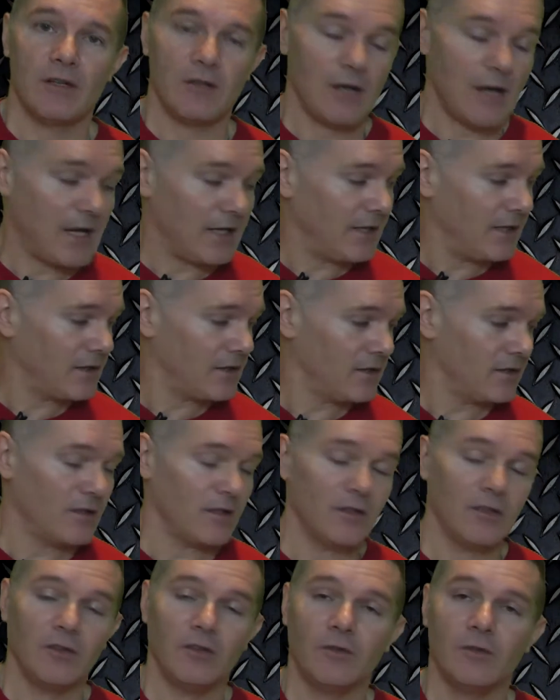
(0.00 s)
or I'd get to
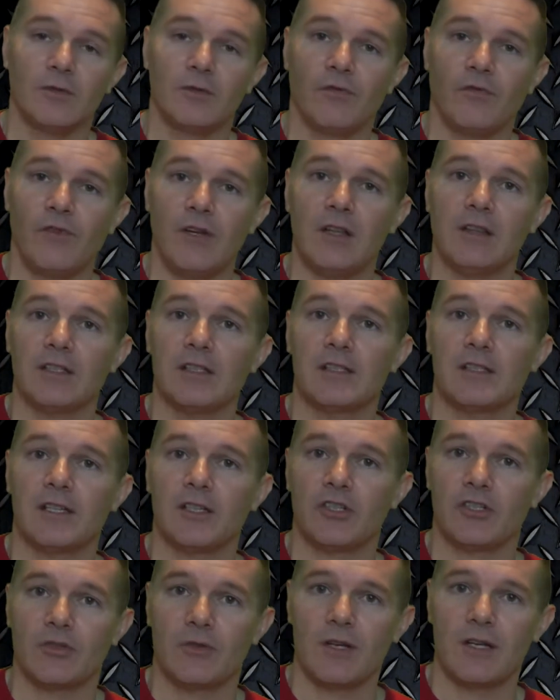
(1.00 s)
the 5th and
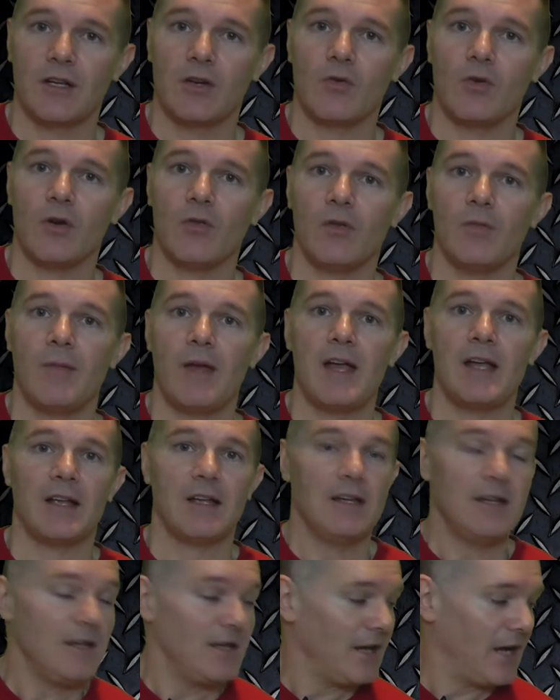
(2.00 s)
6th string and go all the way back,